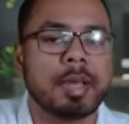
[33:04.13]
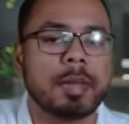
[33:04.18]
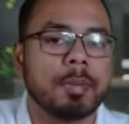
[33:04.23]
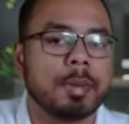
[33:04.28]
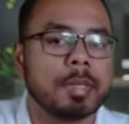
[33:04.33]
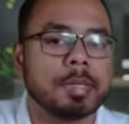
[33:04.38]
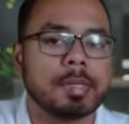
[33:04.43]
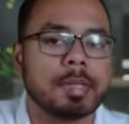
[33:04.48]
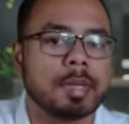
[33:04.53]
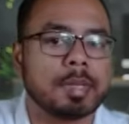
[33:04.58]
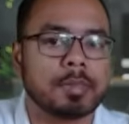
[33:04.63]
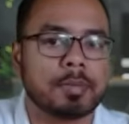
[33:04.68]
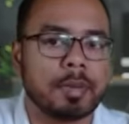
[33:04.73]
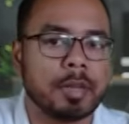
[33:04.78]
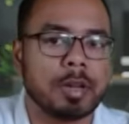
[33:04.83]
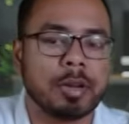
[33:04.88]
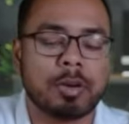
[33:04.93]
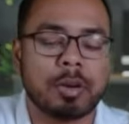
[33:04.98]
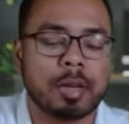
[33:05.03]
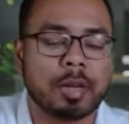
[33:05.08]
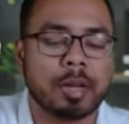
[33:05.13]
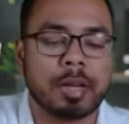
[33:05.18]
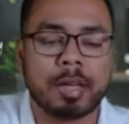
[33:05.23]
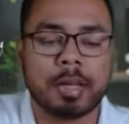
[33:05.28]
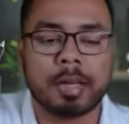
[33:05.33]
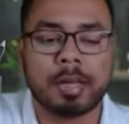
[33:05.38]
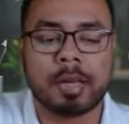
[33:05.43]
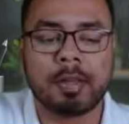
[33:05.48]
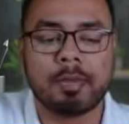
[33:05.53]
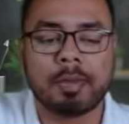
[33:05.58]
5 and 6, we are not
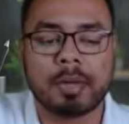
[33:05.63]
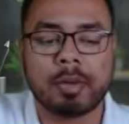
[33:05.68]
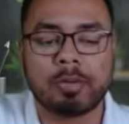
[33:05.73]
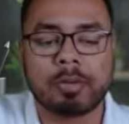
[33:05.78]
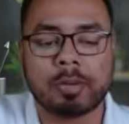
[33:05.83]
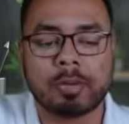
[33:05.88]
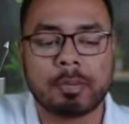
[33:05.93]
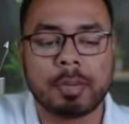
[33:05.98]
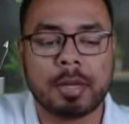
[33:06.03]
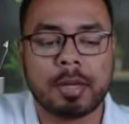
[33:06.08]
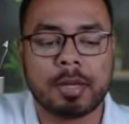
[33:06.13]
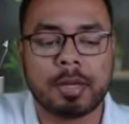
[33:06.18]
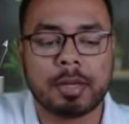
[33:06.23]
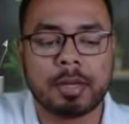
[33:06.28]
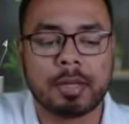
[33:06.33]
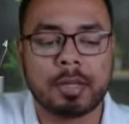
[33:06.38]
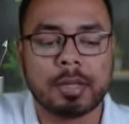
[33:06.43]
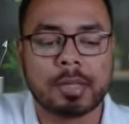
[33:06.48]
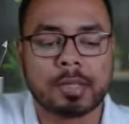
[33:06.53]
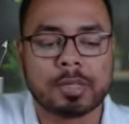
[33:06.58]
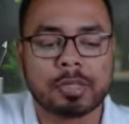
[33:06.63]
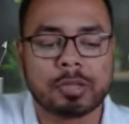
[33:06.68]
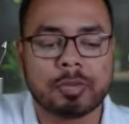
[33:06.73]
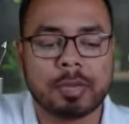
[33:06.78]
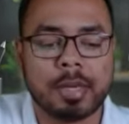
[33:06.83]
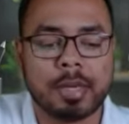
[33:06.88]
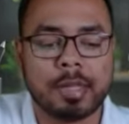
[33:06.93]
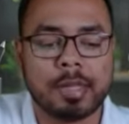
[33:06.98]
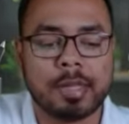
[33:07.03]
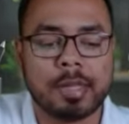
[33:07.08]
getting any value of beta. So
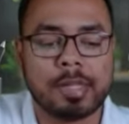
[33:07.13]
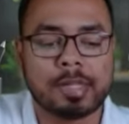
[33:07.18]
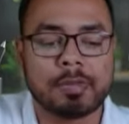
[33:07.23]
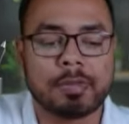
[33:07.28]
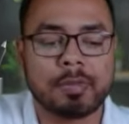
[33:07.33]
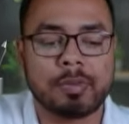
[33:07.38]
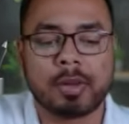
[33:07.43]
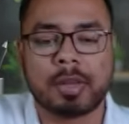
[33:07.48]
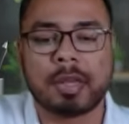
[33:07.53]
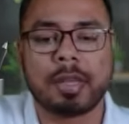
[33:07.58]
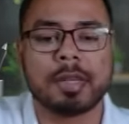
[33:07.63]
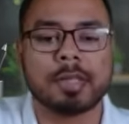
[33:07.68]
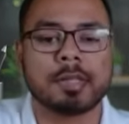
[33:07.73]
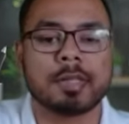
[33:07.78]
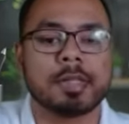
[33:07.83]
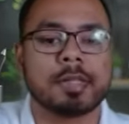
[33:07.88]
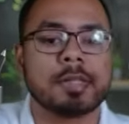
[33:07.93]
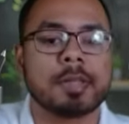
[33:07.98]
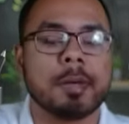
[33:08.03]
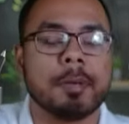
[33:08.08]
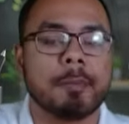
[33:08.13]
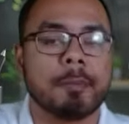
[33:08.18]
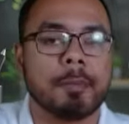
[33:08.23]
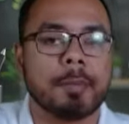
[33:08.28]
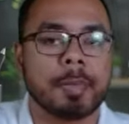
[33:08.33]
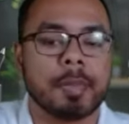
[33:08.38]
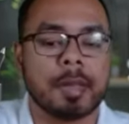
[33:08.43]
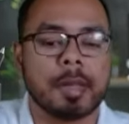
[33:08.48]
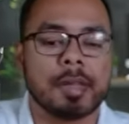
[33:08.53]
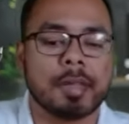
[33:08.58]
only these four cases.
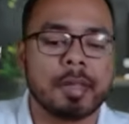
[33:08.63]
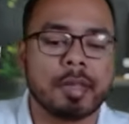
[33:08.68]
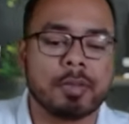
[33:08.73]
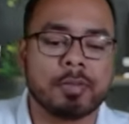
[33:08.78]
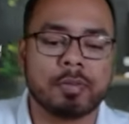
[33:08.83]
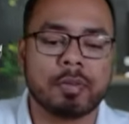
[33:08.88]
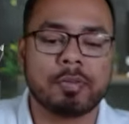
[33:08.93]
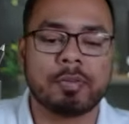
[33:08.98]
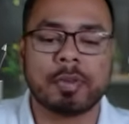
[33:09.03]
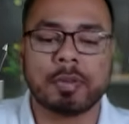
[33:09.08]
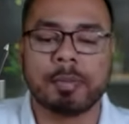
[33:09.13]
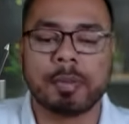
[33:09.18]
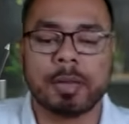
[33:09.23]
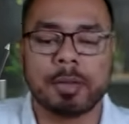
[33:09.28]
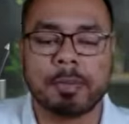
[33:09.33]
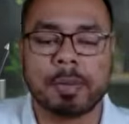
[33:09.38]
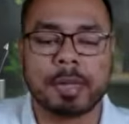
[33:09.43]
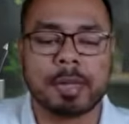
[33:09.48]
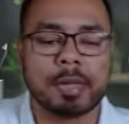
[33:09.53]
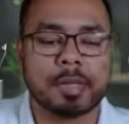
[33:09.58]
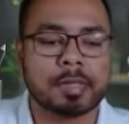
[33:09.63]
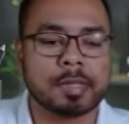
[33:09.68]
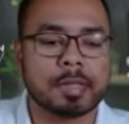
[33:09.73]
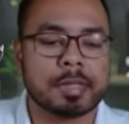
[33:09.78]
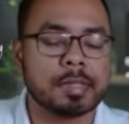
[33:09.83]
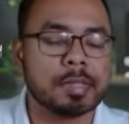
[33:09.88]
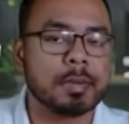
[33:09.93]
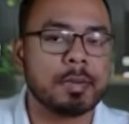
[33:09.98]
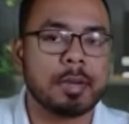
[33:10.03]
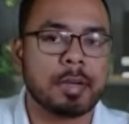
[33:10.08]
And therefore, favorable case
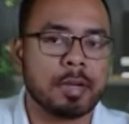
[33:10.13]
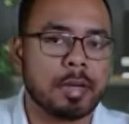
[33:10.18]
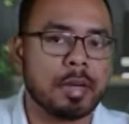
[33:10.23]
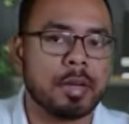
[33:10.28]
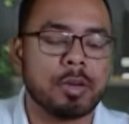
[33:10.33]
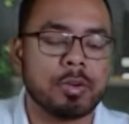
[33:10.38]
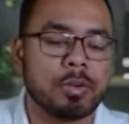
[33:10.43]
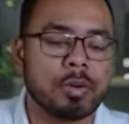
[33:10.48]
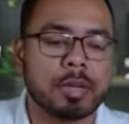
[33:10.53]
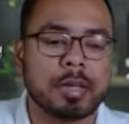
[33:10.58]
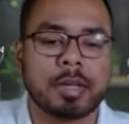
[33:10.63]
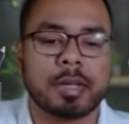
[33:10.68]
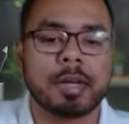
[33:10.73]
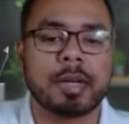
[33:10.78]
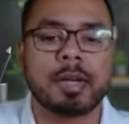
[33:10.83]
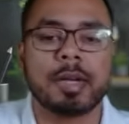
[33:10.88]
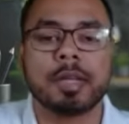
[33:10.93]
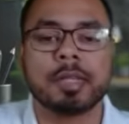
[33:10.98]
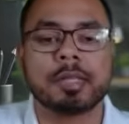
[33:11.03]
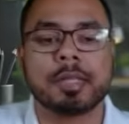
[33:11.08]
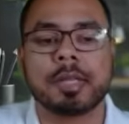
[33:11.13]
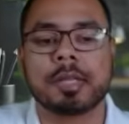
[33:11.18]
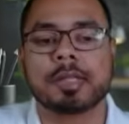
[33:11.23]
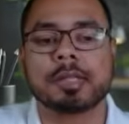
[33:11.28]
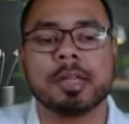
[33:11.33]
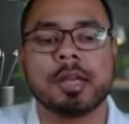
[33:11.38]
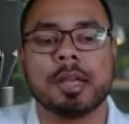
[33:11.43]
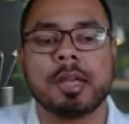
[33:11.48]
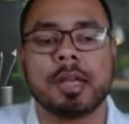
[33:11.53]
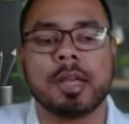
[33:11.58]
is 17, total
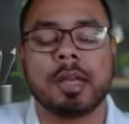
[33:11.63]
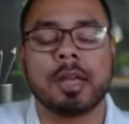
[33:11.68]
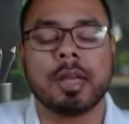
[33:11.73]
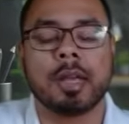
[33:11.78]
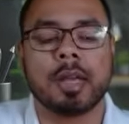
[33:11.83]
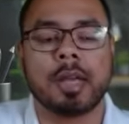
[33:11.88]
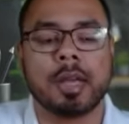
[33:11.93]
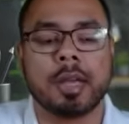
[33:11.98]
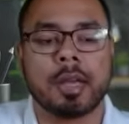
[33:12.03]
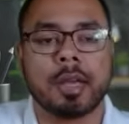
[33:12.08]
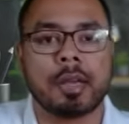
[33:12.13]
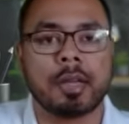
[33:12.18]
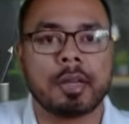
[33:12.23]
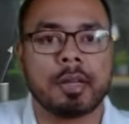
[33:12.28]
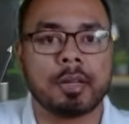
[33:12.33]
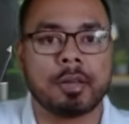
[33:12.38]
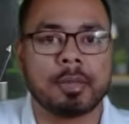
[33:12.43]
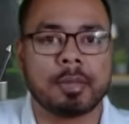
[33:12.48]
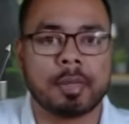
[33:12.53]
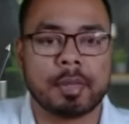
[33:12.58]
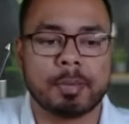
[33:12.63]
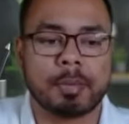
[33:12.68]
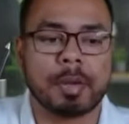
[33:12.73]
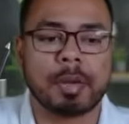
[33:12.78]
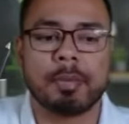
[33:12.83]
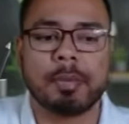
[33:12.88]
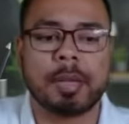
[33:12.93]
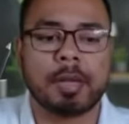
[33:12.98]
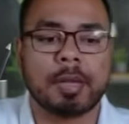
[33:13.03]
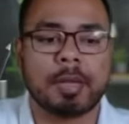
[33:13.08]
36. And the
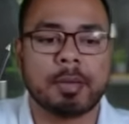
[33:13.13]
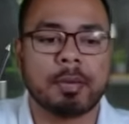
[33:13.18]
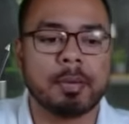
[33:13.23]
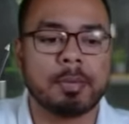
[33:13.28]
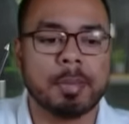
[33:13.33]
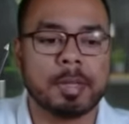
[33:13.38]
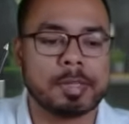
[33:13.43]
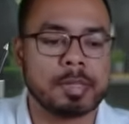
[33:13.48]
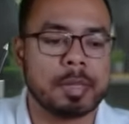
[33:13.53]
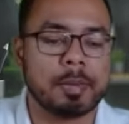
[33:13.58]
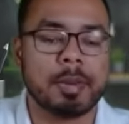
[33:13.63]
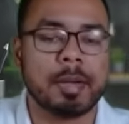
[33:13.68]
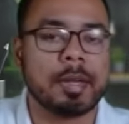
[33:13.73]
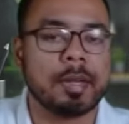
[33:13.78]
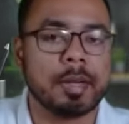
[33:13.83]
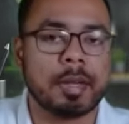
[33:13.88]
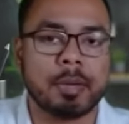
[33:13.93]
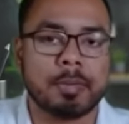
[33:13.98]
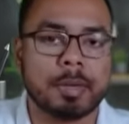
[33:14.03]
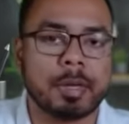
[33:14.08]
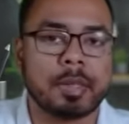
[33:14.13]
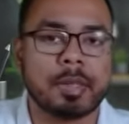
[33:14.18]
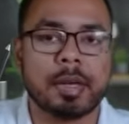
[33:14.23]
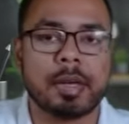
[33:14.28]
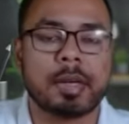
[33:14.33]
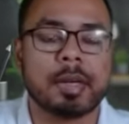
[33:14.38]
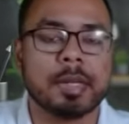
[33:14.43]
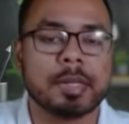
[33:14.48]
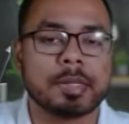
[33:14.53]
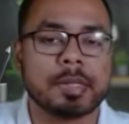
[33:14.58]
probability will be 17 by
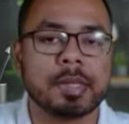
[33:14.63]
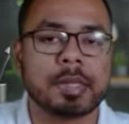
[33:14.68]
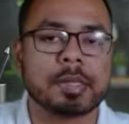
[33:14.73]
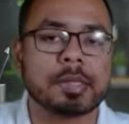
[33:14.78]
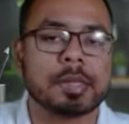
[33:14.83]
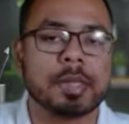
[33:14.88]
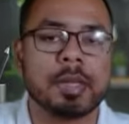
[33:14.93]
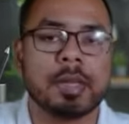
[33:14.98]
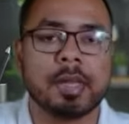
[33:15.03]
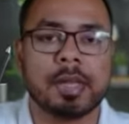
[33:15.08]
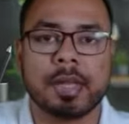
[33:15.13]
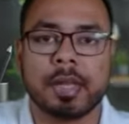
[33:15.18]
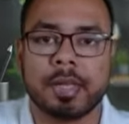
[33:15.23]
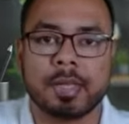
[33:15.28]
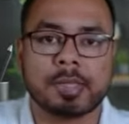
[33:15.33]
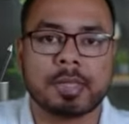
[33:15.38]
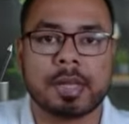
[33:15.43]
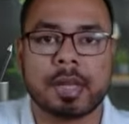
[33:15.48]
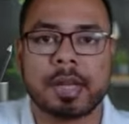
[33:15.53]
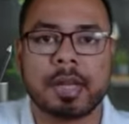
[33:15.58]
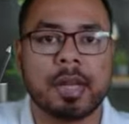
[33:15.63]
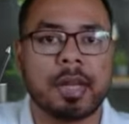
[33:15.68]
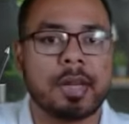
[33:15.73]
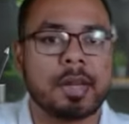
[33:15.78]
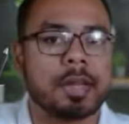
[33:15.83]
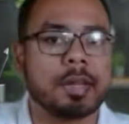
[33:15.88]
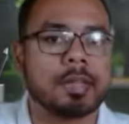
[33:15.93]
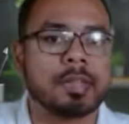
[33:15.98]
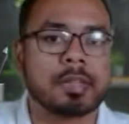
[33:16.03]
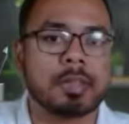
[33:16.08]
36. Hence, the
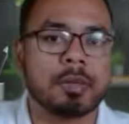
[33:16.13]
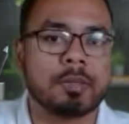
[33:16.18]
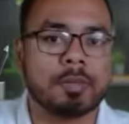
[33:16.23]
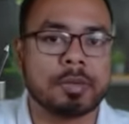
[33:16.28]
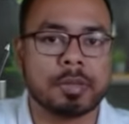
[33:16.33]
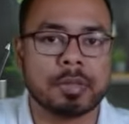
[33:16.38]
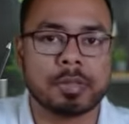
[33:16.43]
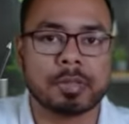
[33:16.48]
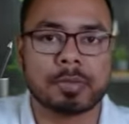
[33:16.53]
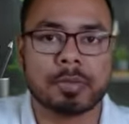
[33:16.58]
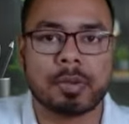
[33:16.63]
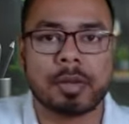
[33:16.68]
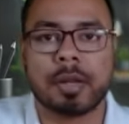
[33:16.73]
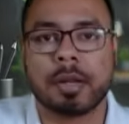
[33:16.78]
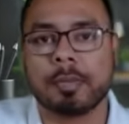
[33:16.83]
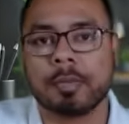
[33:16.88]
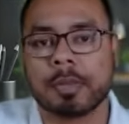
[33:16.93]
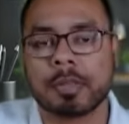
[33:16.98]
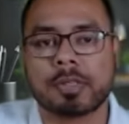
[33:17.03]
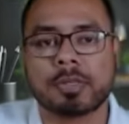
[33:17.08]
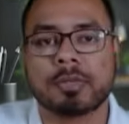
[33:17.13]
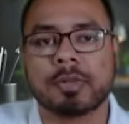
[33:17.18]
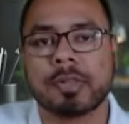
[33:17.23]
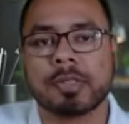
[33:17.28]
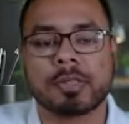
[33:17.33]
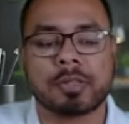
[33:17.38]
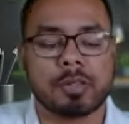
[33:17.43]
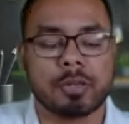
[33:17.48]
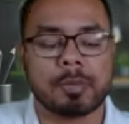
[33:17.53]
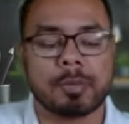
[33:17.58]
correct answer for this problem is
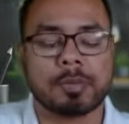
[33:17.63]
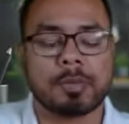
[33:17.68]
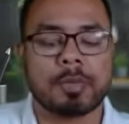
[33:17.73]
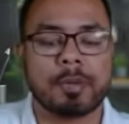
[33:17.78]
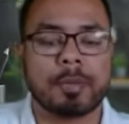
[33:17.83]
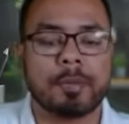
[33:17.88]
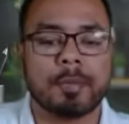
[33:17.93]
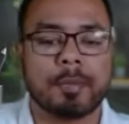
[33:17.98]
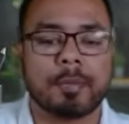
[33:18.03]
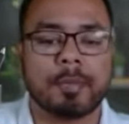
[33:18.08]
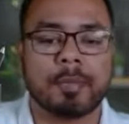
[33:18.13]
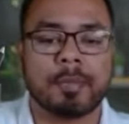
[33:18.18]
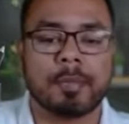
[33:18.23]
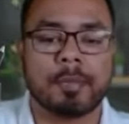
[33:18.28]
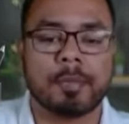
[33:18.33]
first option.